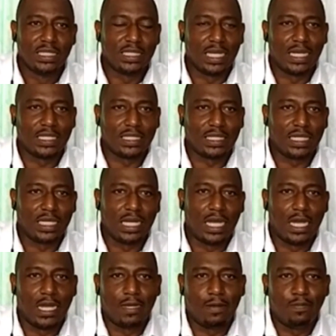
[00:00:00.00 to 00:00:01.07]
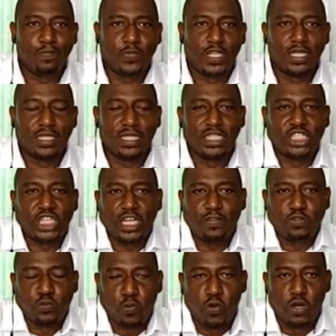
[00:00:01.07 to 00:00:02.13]
that the
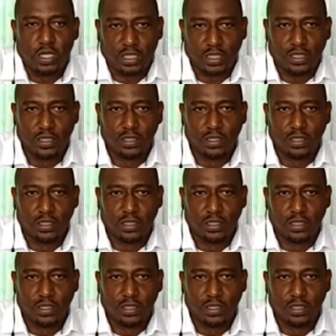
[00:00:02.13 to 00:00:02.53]
chefs want?